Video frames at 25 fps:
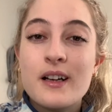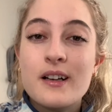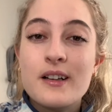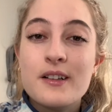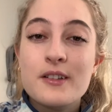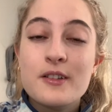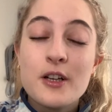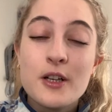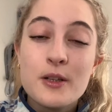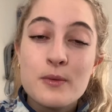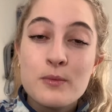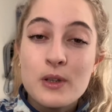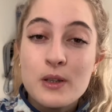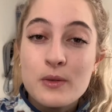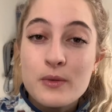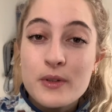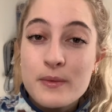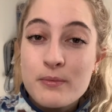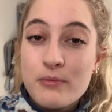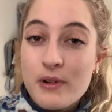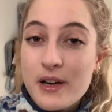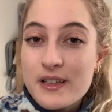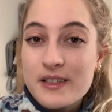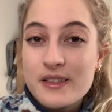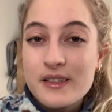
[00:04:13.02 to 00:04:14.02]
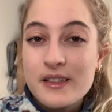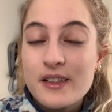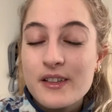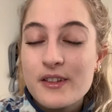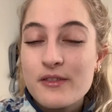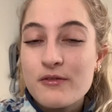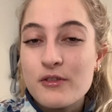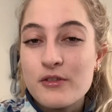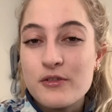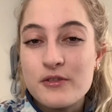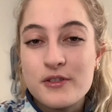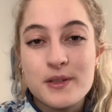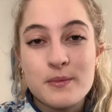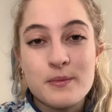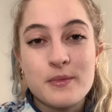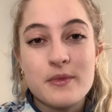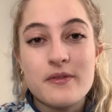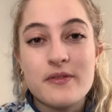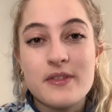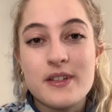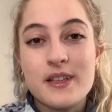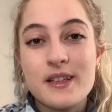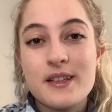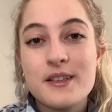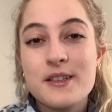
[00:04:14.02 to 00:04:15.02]
cope well with pressure through some of
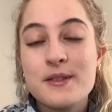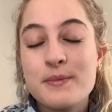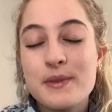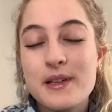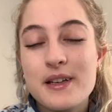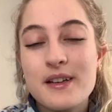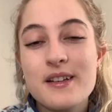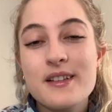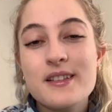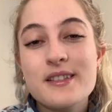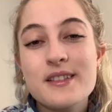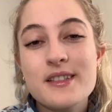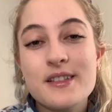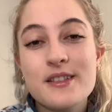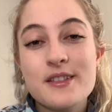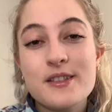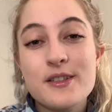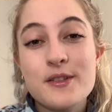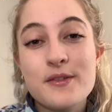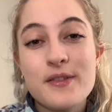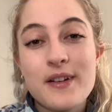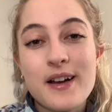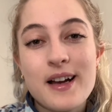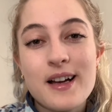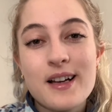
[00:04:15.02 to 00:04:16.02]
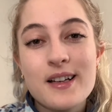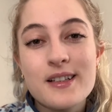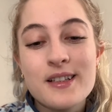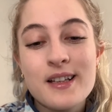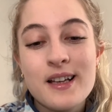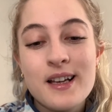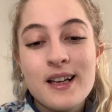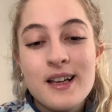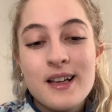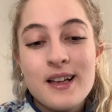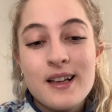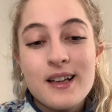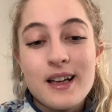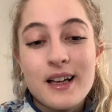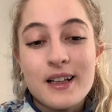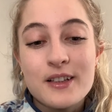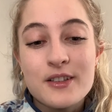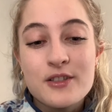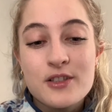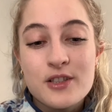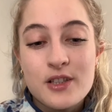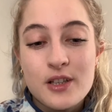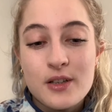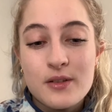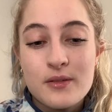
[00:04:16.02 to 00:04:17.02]
the experiences you've had, and
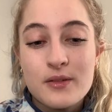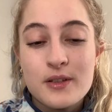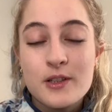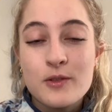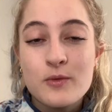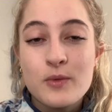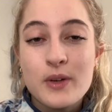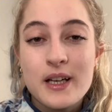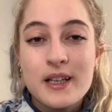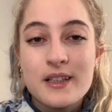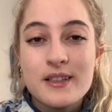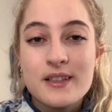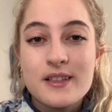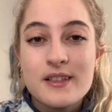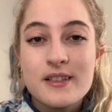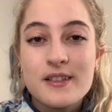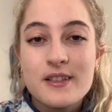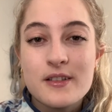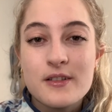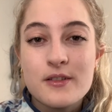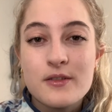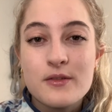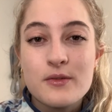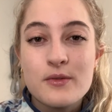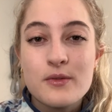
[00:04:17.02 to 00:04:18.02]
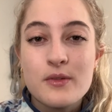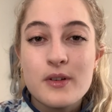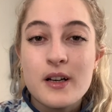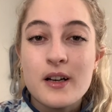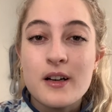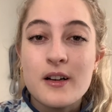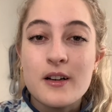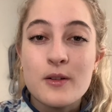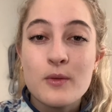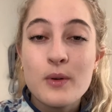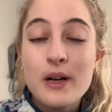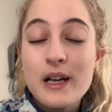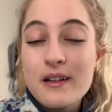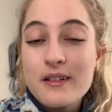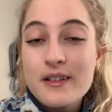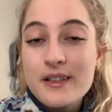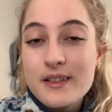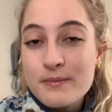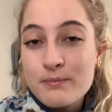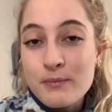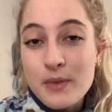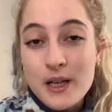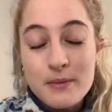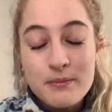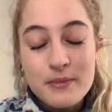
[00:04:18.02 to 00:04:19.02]
show an awareness that you are aware it
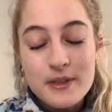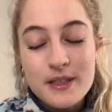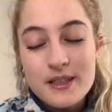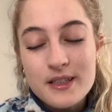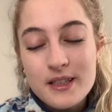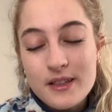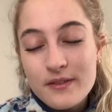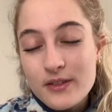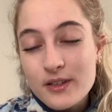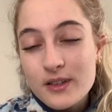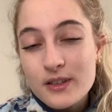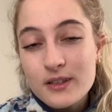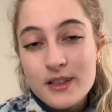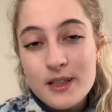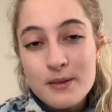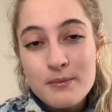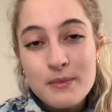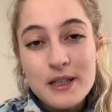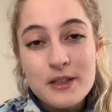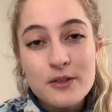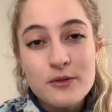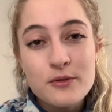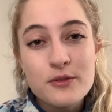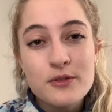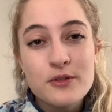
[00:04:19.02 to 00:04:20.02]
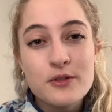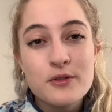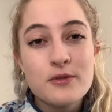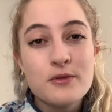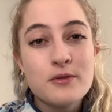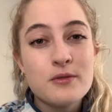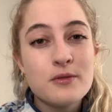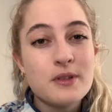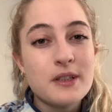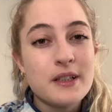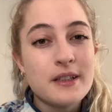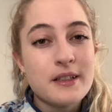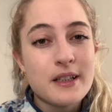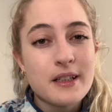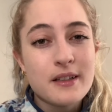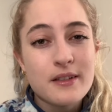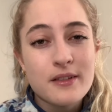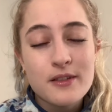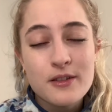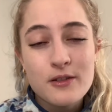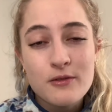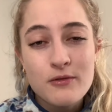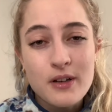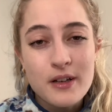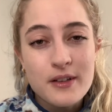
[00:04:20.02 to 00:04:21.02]
might be difficult at medical school and then
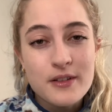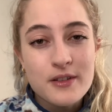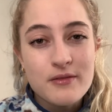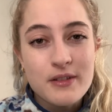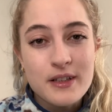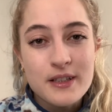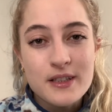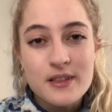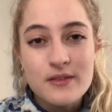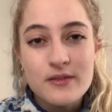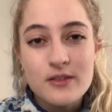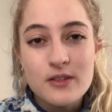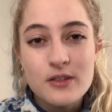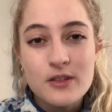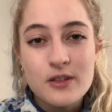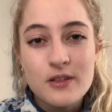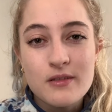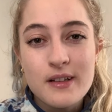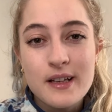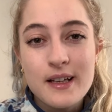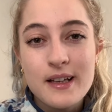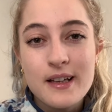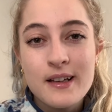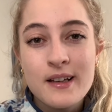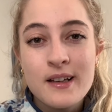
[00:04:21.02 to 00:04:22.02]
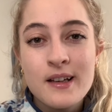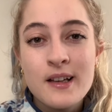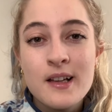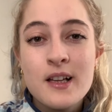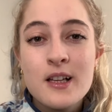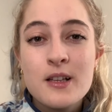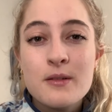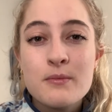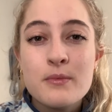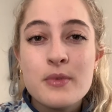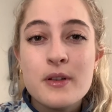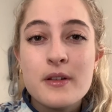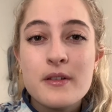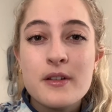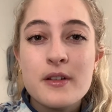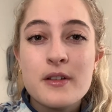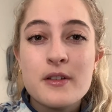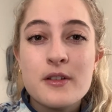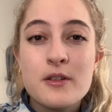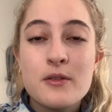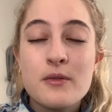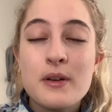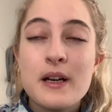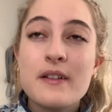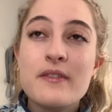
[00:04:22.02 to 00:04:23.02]
throughout the rest of your career, but that
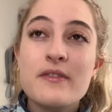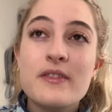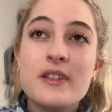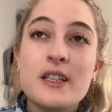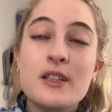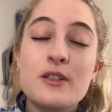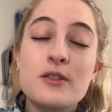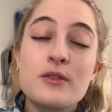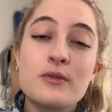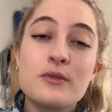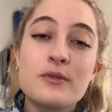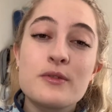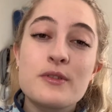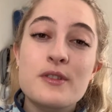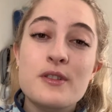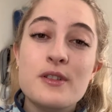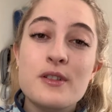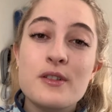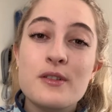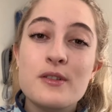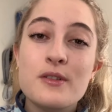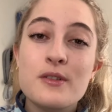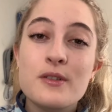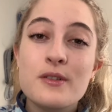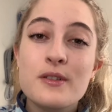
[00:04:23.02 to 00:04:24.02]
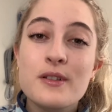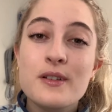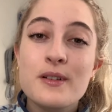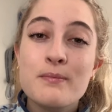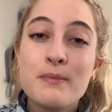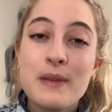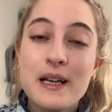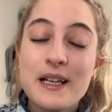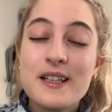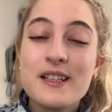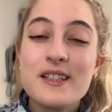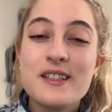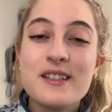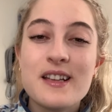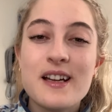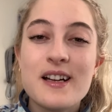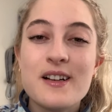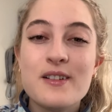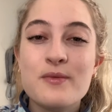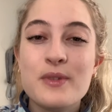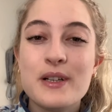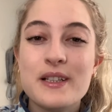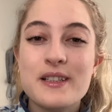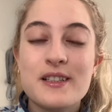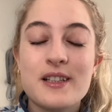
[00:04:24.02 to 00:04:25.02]
you have the tools to manage that
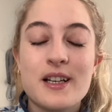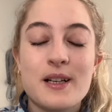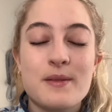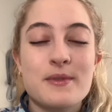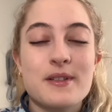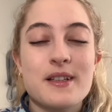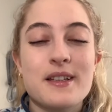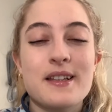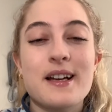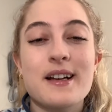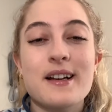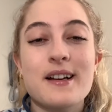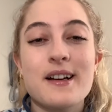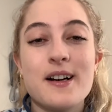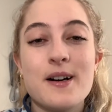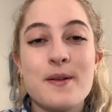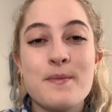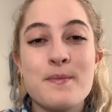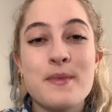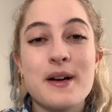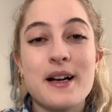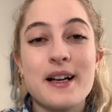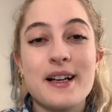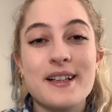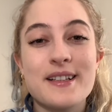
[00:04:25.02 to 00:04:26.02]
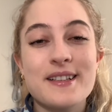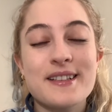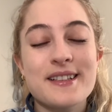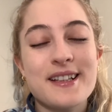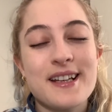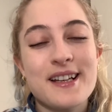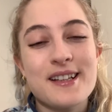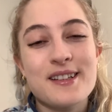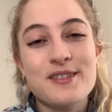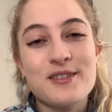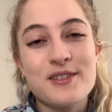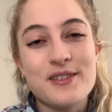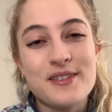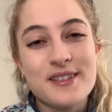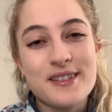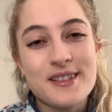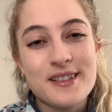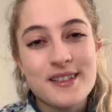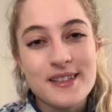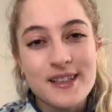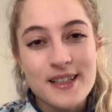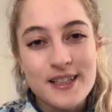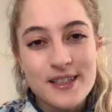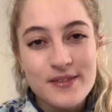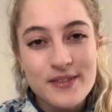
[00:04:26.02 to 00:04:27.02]
when times like that come and get through it
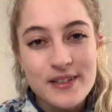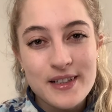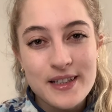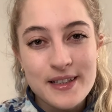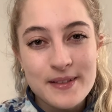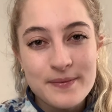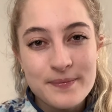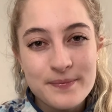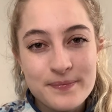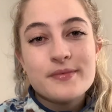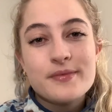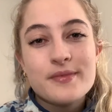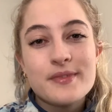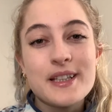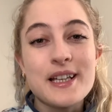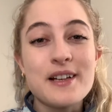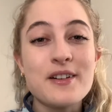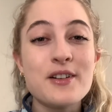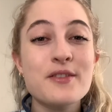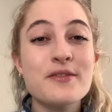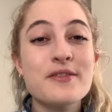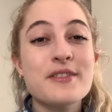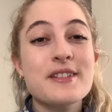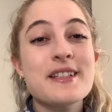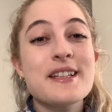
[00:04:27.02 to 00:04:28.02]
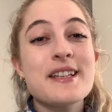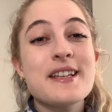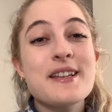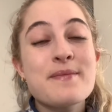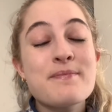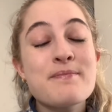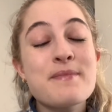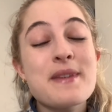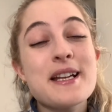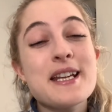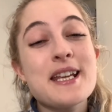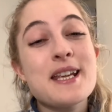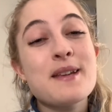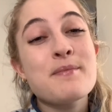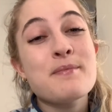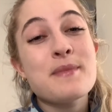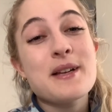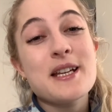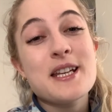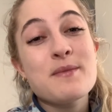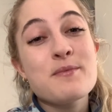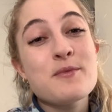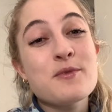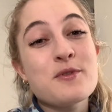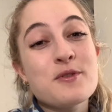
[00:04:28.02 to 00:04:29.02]
successfully. There are obviously many,
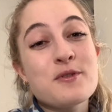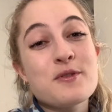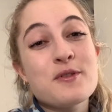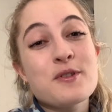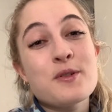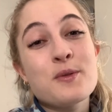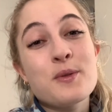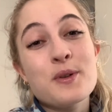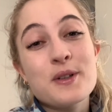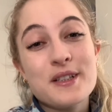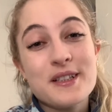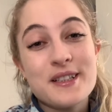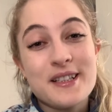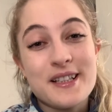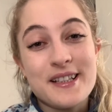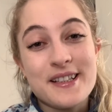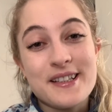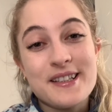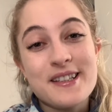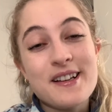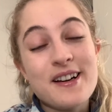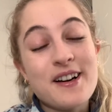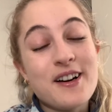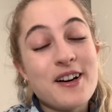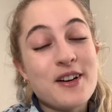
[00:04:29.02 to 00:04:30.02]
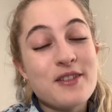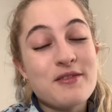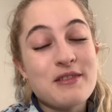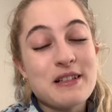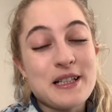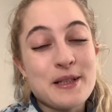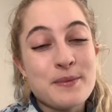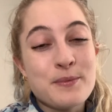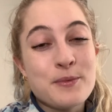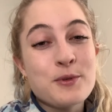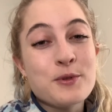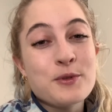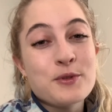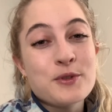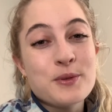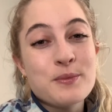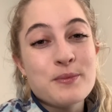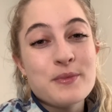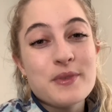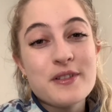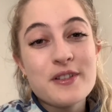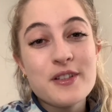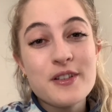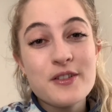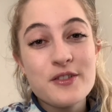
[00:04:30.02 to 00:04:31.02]
many more qualities that are really important,
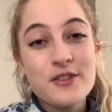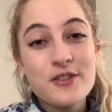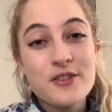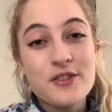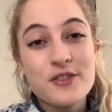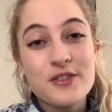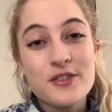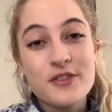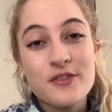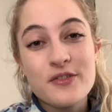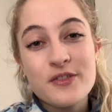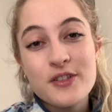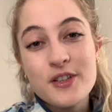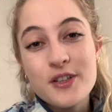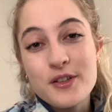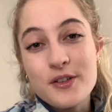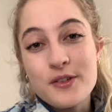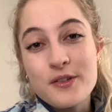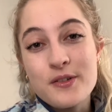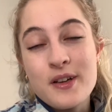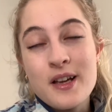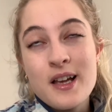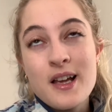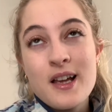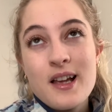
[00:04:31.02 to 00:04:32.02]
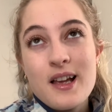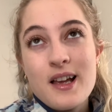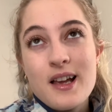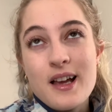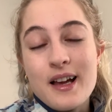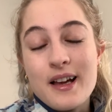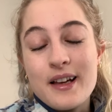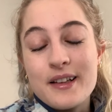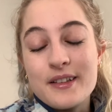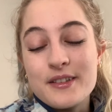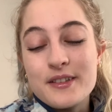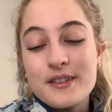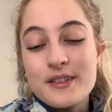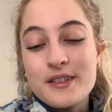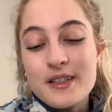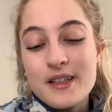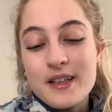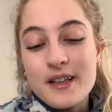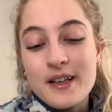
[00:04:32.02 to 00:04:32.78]
but those are just a few, and